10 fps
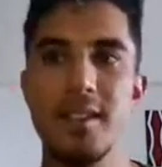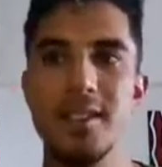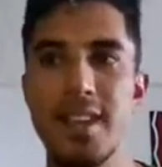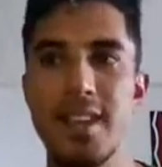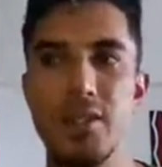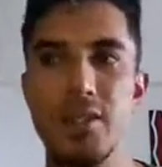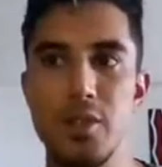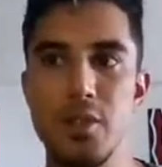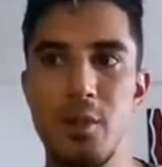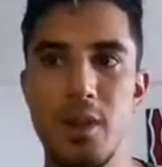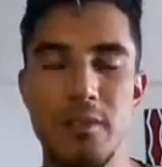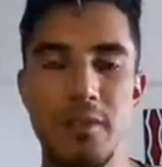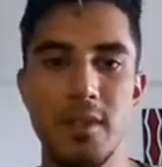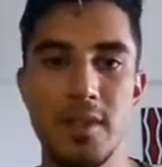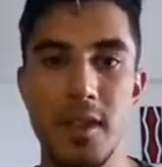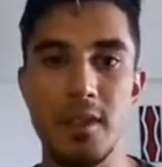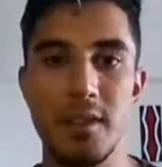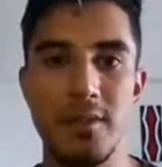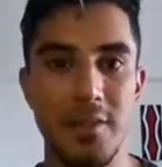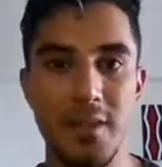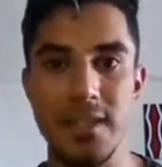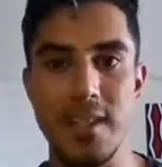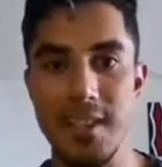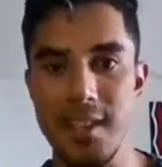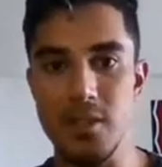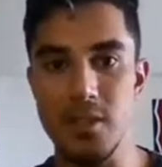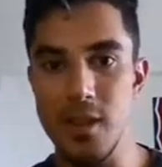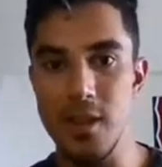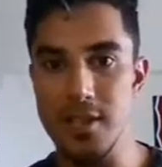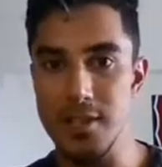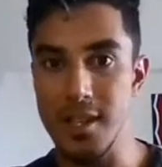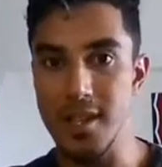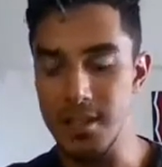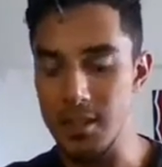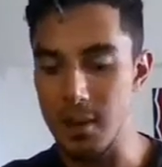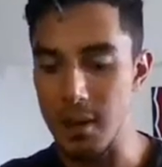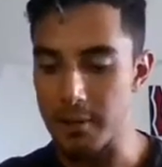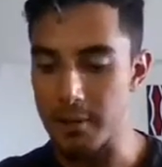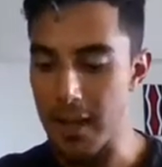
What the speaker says: stage 2, one of the results of it, if you stay in it too long, is you can get too hard.